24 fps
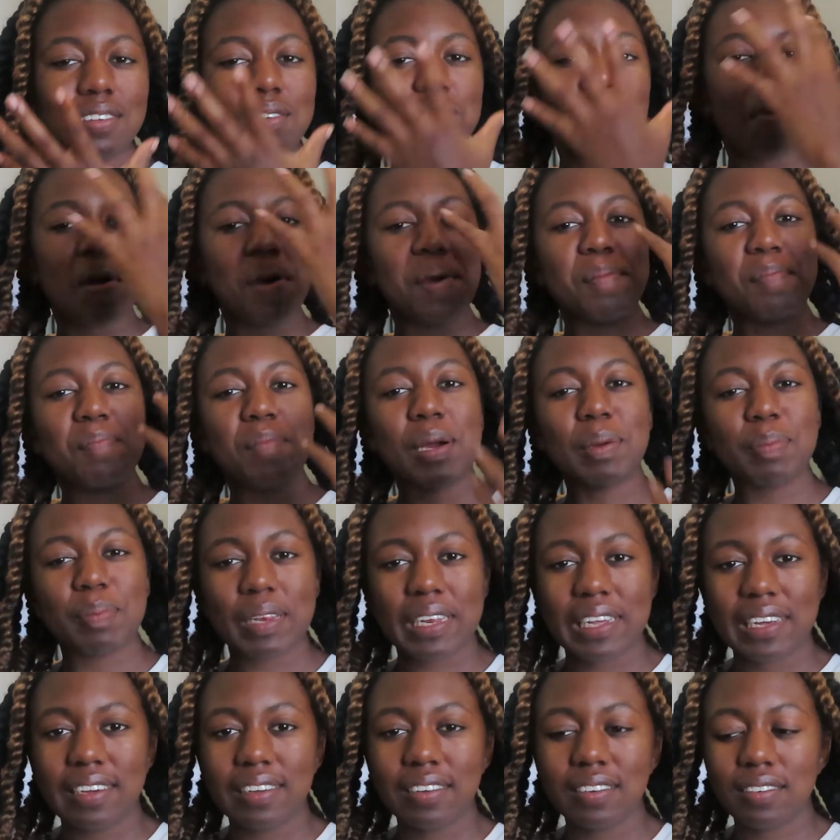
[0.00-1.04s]
in my
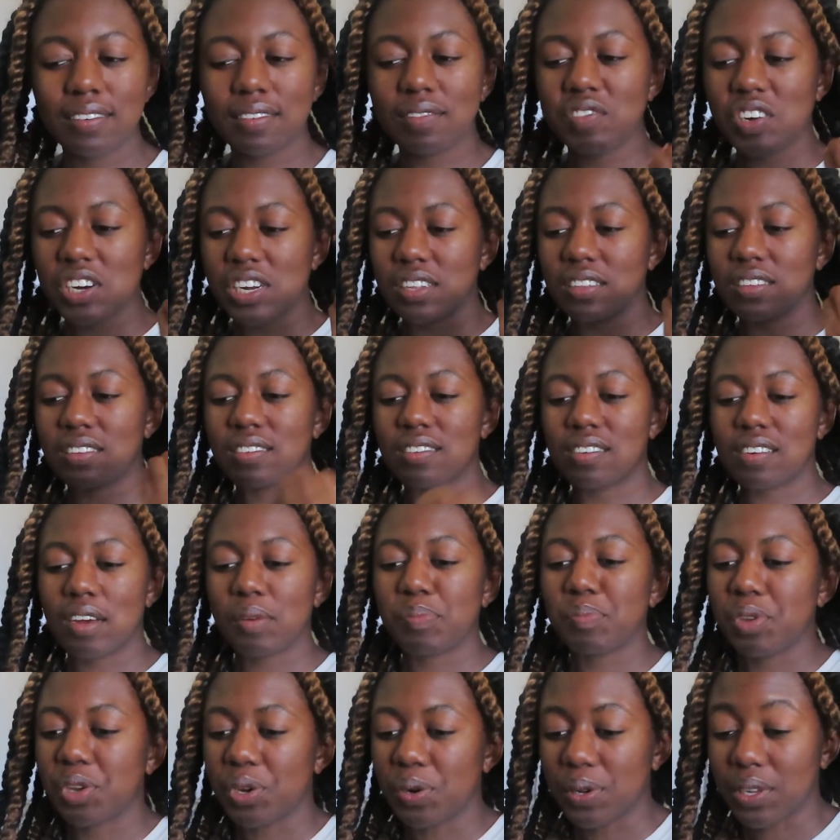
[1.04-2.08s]
plans finally
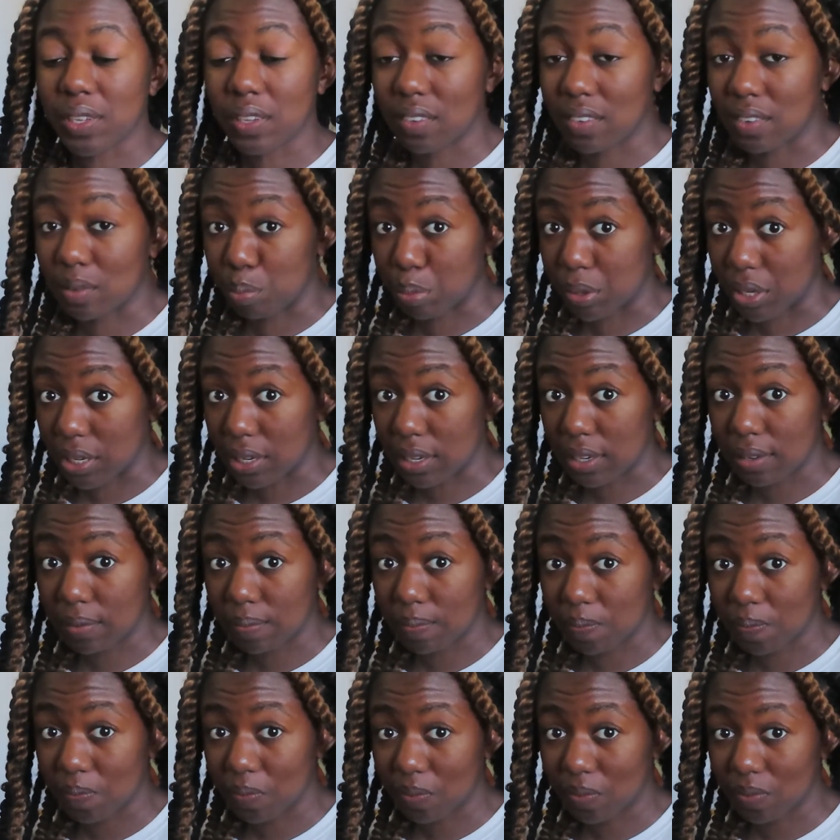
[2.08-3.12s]
stopped going to plan
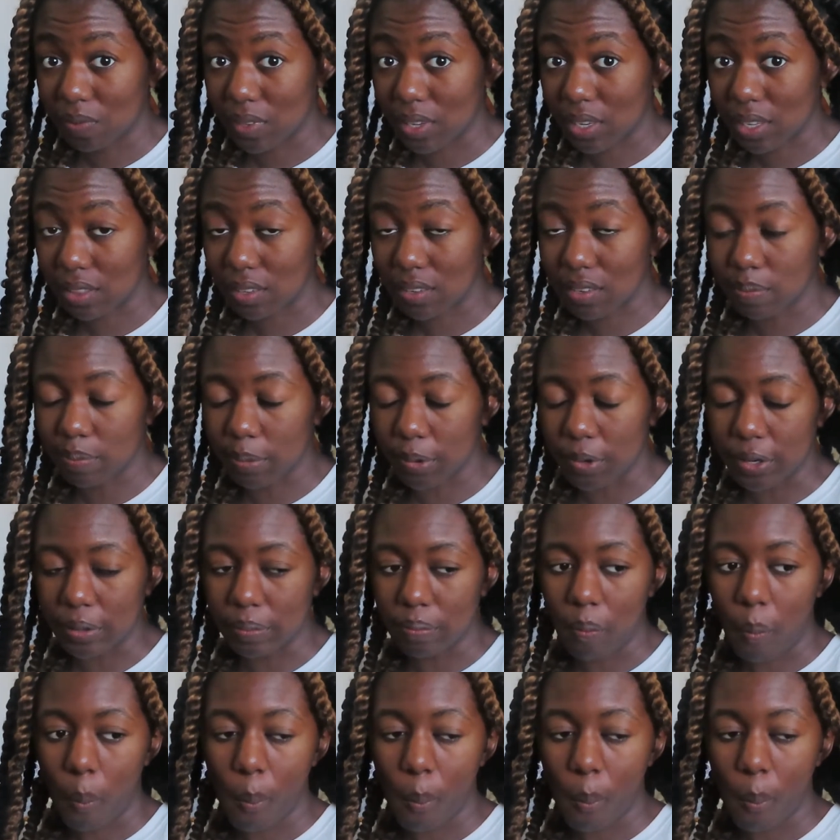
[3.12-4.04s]
at this point.